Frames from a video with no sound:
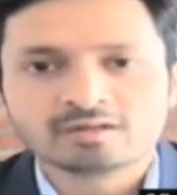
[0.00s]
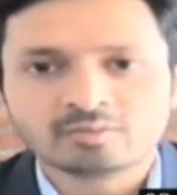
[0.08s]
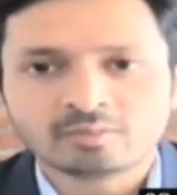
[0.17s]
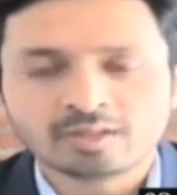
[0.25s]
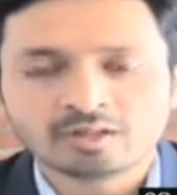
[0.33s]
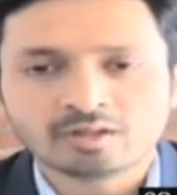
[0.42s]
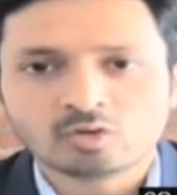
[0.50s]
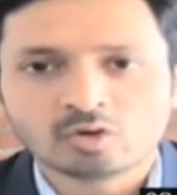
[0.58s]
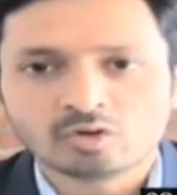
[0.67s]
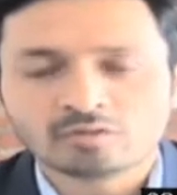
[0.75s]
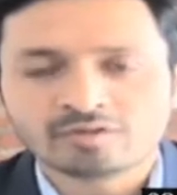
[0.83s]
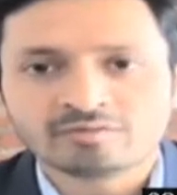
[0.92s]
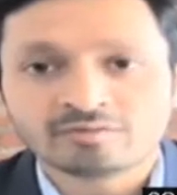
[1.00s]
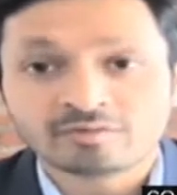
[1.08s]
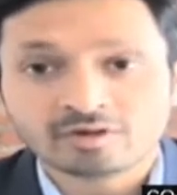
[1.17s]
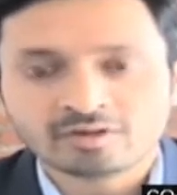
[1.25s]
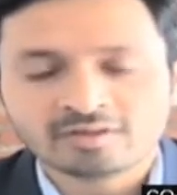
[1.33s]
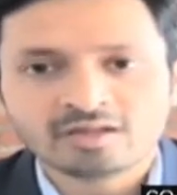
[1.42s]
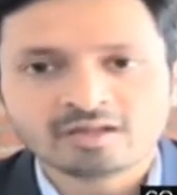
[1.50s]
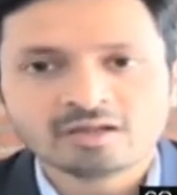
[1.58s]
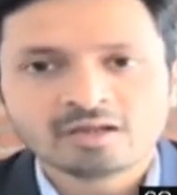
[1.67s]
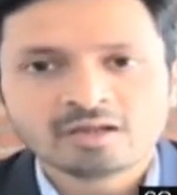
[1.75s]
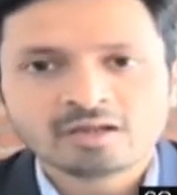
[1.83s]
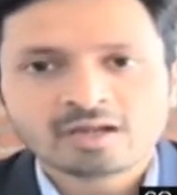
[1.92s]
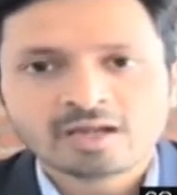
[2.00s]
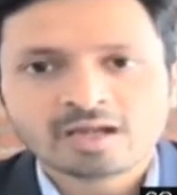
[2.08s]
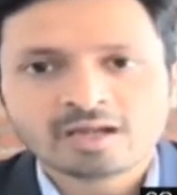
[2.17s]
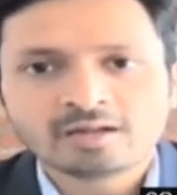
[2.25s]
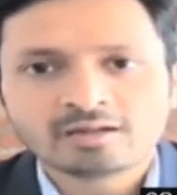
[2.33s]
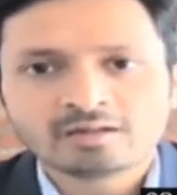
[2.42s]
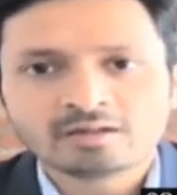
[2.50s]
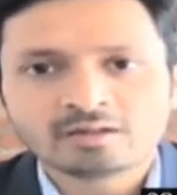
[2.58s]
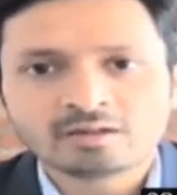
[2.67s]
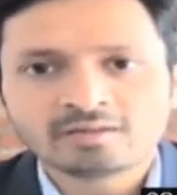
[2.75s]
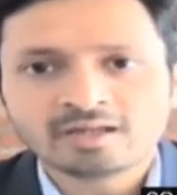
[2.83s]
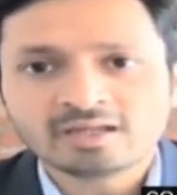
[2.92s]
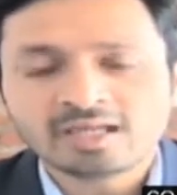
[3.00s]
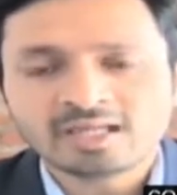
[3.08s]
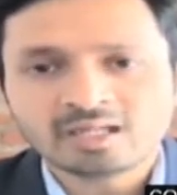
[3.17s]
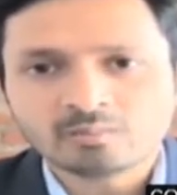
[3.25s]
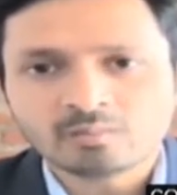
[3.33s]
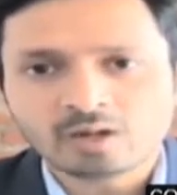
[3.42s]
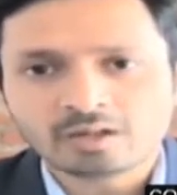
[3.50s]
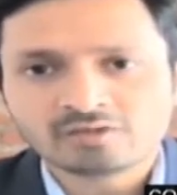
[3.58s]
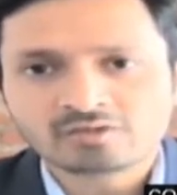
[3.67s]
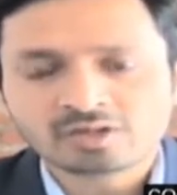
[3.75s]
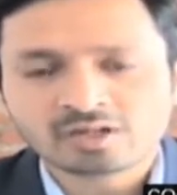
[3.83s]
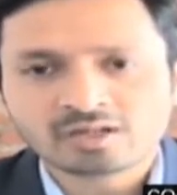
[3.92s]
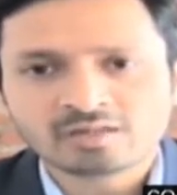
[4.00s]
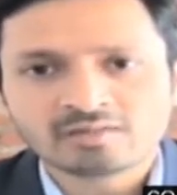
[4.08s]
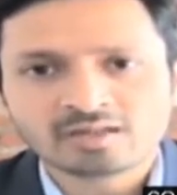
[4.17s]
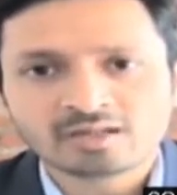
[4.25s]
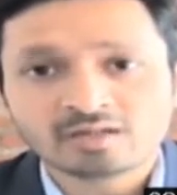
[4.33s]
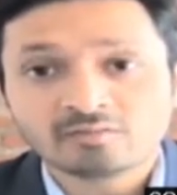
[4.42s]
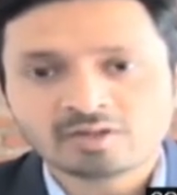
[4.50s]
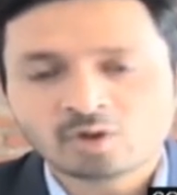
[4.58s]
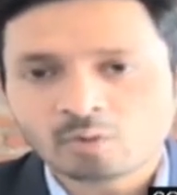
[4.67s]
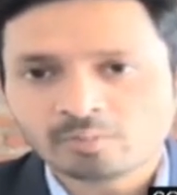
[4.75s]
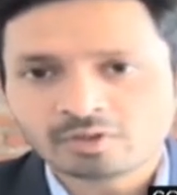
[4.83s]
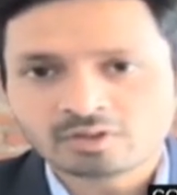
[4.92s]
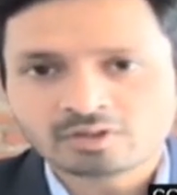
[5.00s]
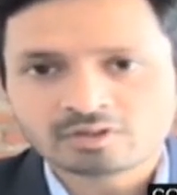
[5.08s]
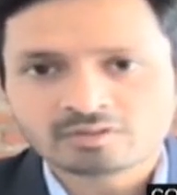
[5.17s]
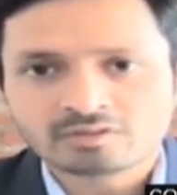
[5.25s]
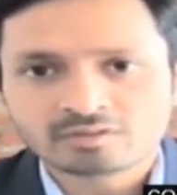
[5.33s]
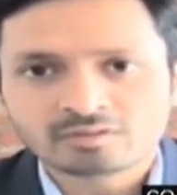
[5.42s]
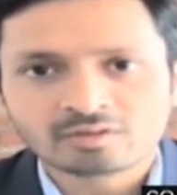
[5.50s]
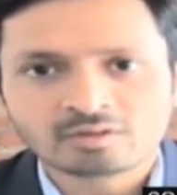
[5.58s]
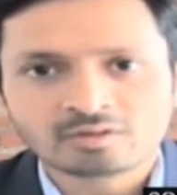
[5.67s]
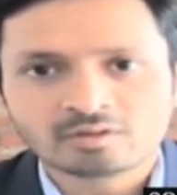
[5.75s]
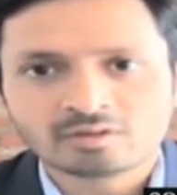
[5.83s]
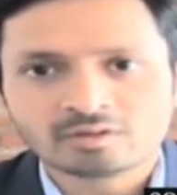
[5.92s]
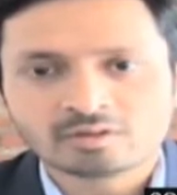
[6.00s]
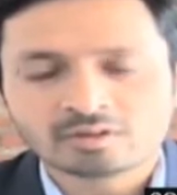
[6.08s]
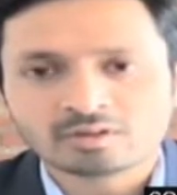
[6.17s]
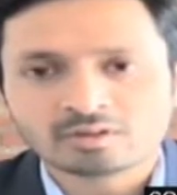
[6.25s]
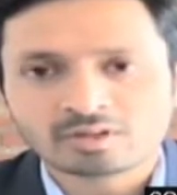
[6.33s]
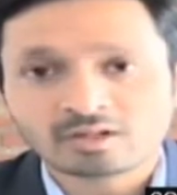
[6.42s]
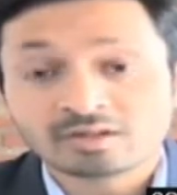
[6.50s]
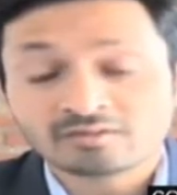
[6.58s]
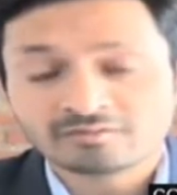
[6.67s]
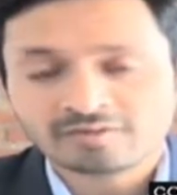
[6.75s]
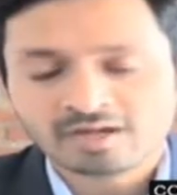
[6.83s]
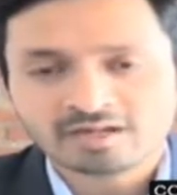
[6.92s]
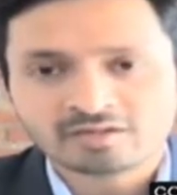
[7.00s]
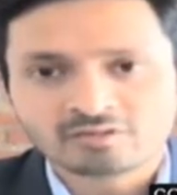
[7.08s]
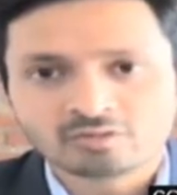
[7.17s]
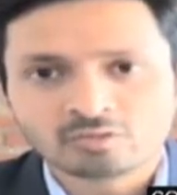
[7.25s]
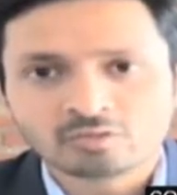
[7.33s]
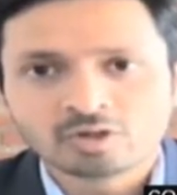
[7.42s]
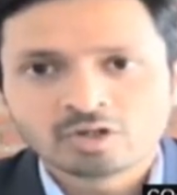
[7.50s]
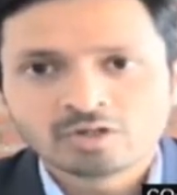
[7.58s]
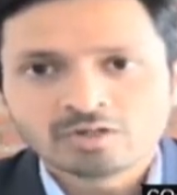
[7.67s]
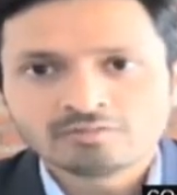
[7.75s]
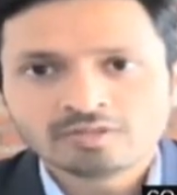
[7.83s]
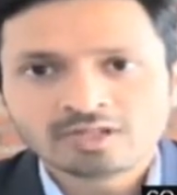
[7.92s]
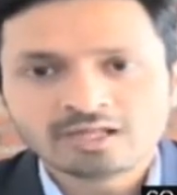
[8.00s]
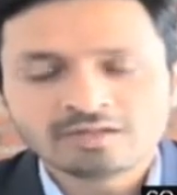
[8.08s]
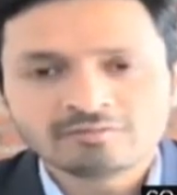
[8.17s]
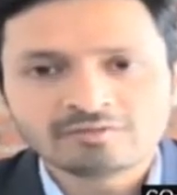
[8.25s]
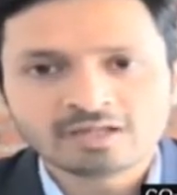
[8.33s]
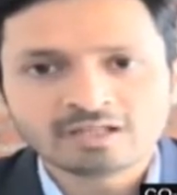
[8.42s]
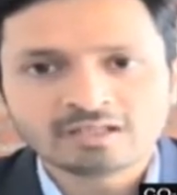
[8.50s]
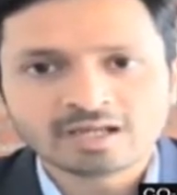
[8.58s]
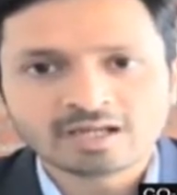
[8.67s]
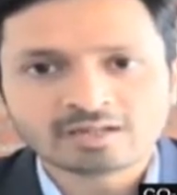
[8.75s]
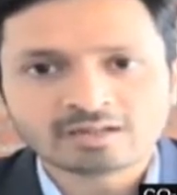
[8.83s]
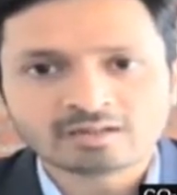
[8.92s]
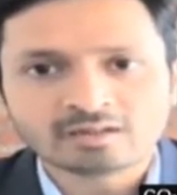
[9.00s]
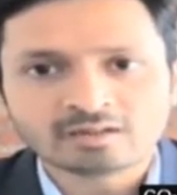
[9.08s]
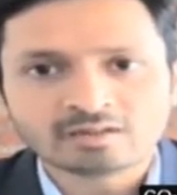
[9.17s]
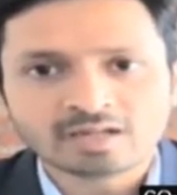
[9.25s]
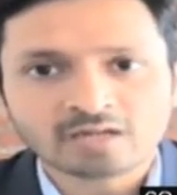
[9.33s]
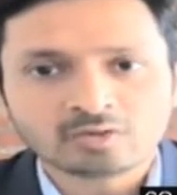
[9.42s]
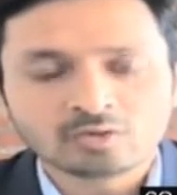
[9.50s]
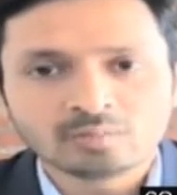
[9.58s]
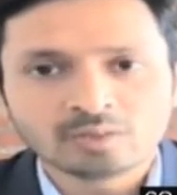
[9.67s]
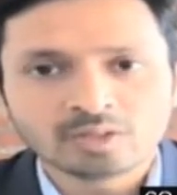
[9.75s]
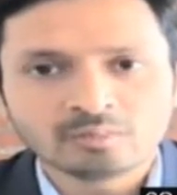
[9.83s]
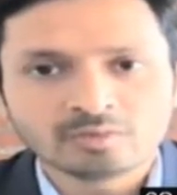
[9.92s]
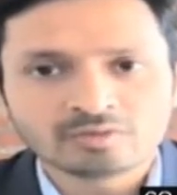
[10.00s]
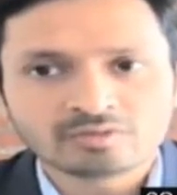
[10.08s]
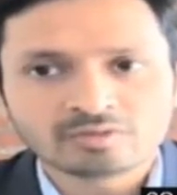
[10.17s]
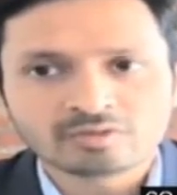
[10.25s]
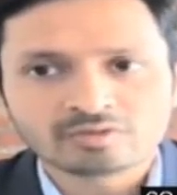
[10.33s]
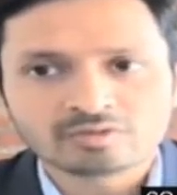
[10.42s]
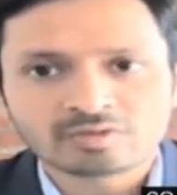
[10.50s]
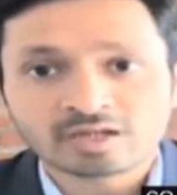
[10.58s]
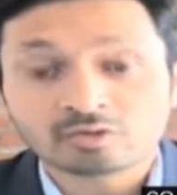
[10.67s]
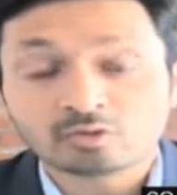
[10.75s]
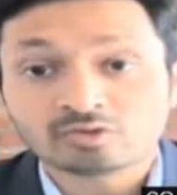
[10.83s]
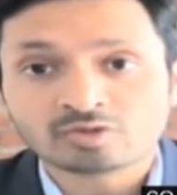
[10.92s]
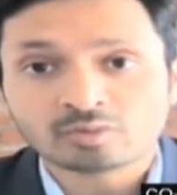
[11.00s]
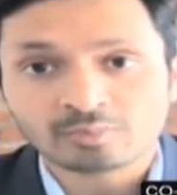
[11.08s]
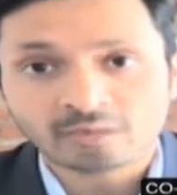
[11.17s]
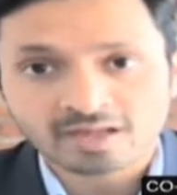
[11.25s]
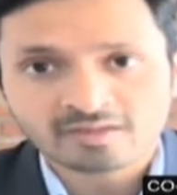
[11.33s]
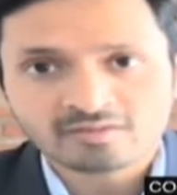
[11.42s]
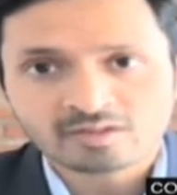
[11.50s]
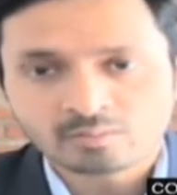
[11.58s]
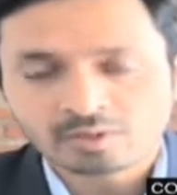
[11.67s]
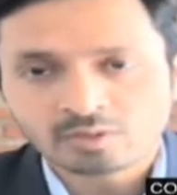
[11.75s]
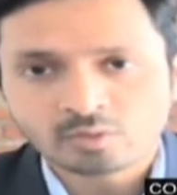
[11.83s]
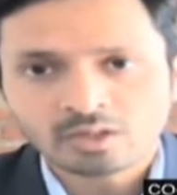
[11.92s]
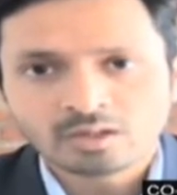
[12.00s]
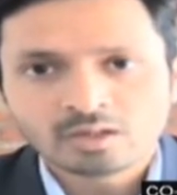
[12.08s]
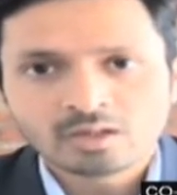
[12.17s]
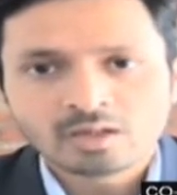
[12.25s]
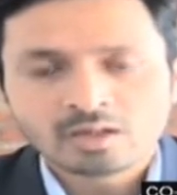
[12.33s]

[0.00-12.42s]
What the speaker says: They've made a lot of effort there, and they're gaining market share, and they're giving competitors a tough fight. So we really feel that that could be a business that could surprise in a big way.